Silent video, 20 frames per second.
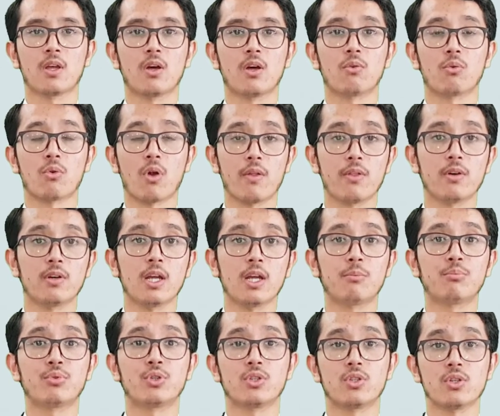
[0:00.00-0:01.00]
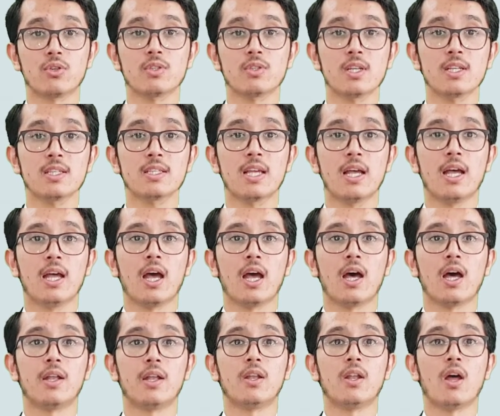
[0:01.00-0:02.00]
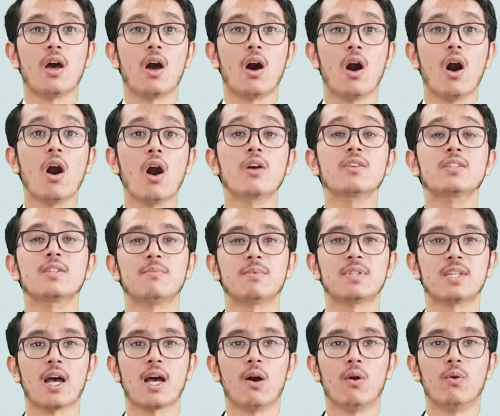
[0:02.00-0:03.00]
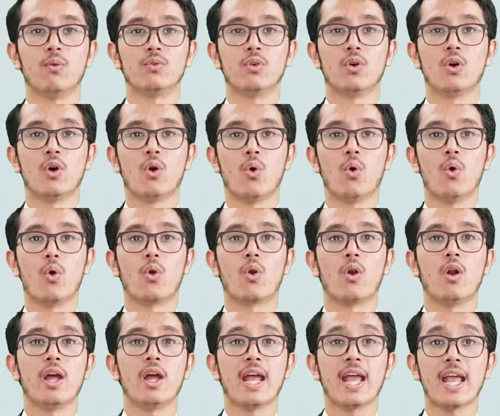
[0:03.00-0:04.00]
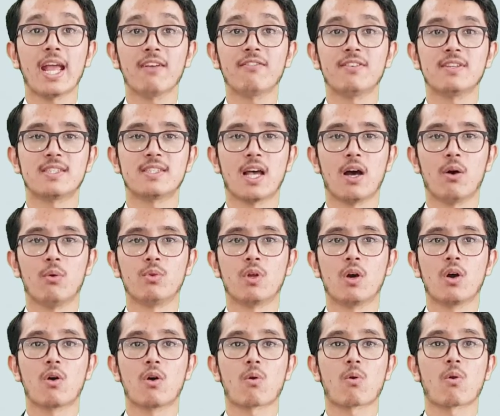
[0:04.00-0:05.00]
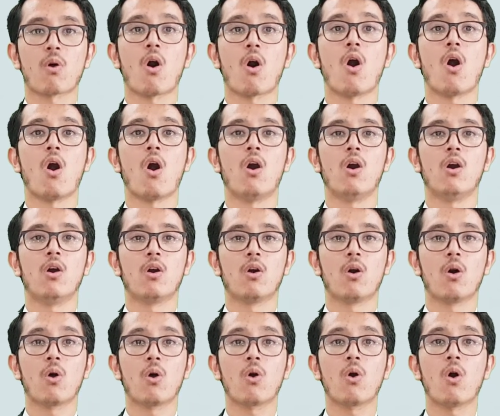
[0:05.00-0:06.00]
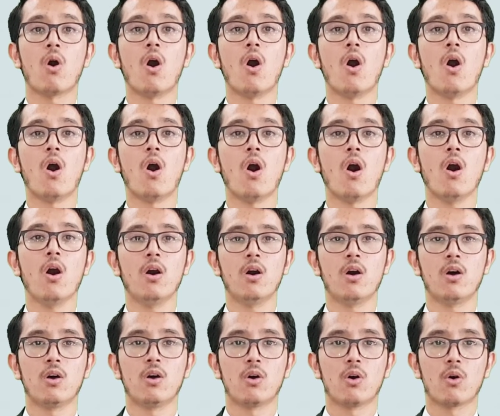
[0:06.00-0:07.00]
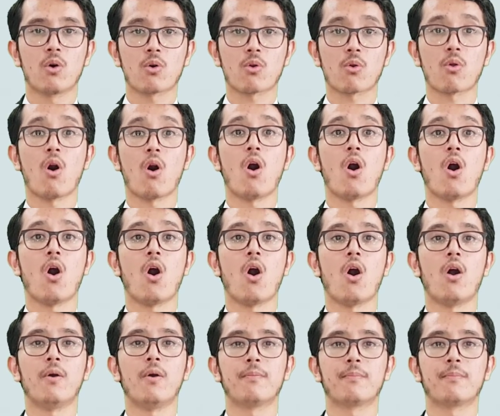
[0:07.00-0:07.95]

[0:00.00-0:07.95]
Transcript: Rather, it produces an awesome sound or heavy sound, ra, kha, ra.